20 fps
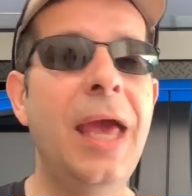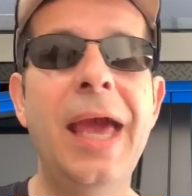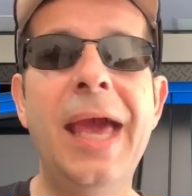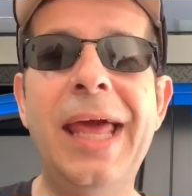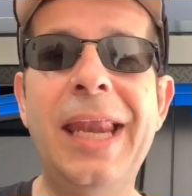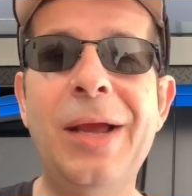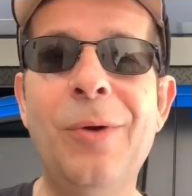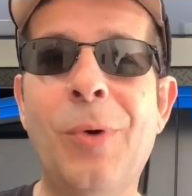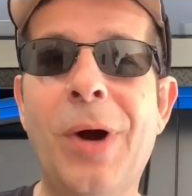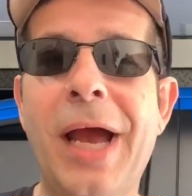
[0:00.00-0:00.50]

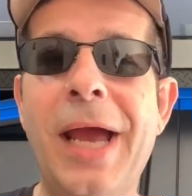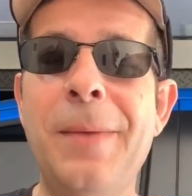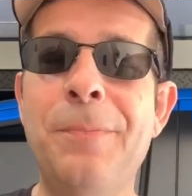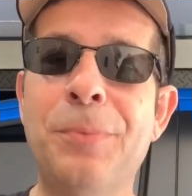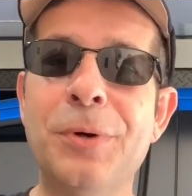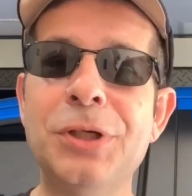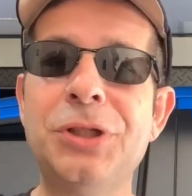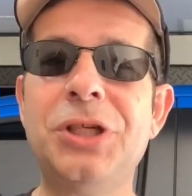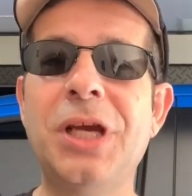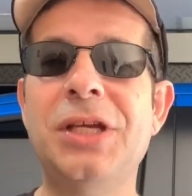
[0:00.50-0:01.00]
Anyway,
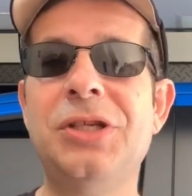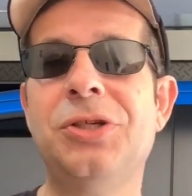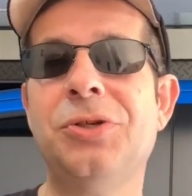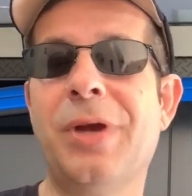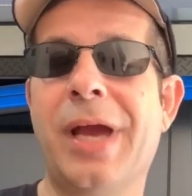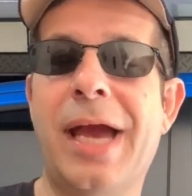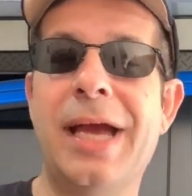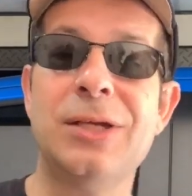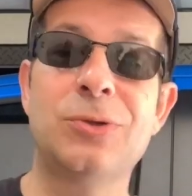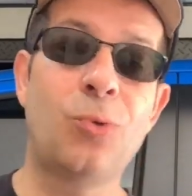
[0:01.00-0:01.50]
appreciate you
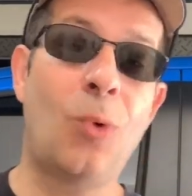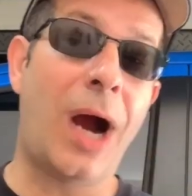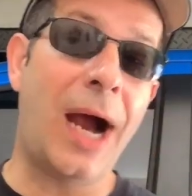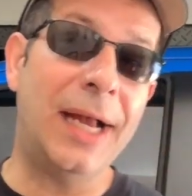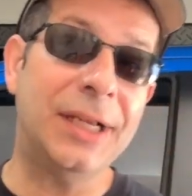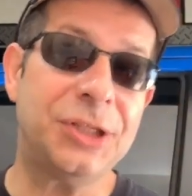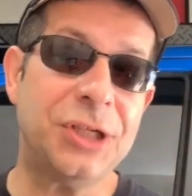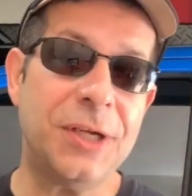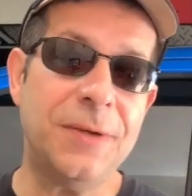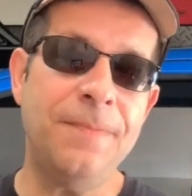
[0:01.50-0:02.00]
guys
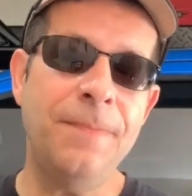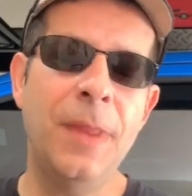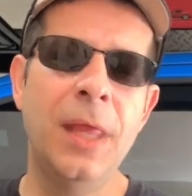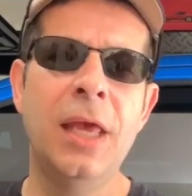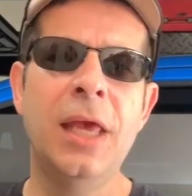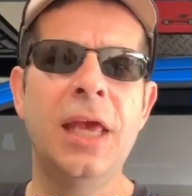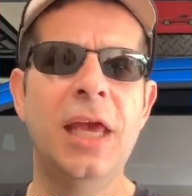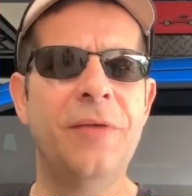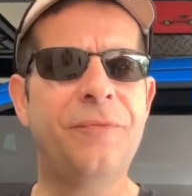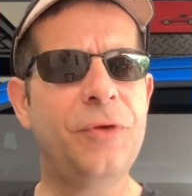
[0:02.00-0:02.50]
watching.
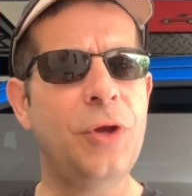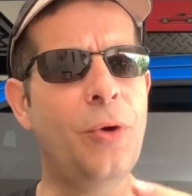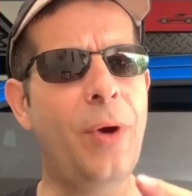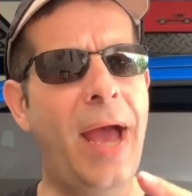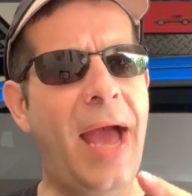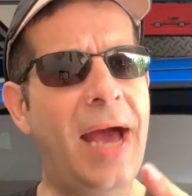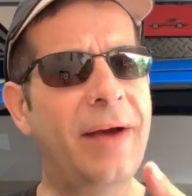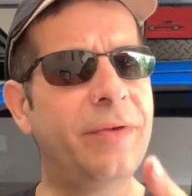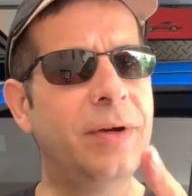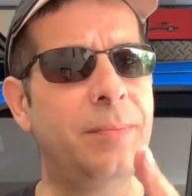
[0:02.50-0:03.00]
If you
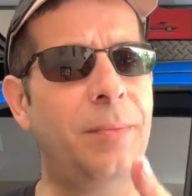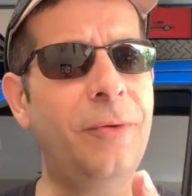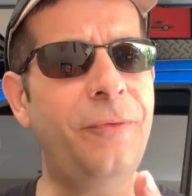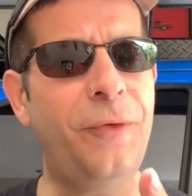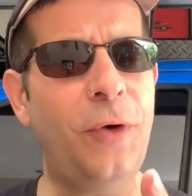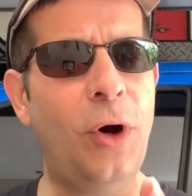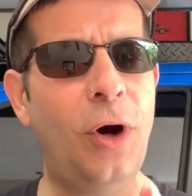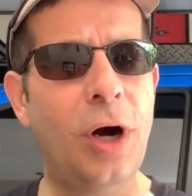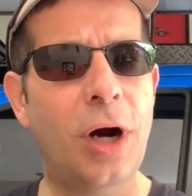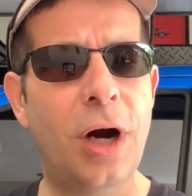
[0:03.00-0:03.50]
haven't
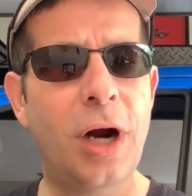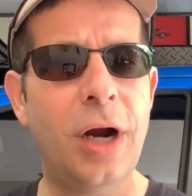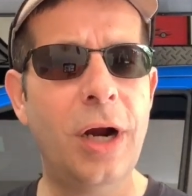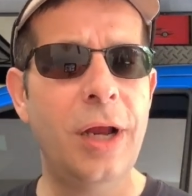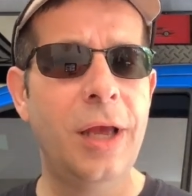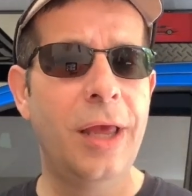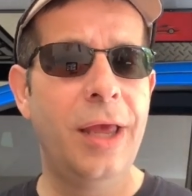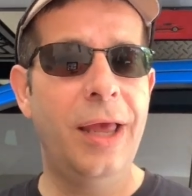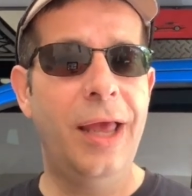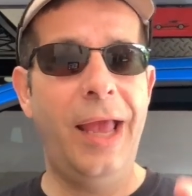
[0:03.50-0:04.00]

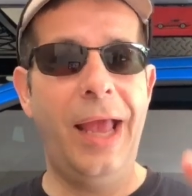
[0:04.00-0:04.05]
before,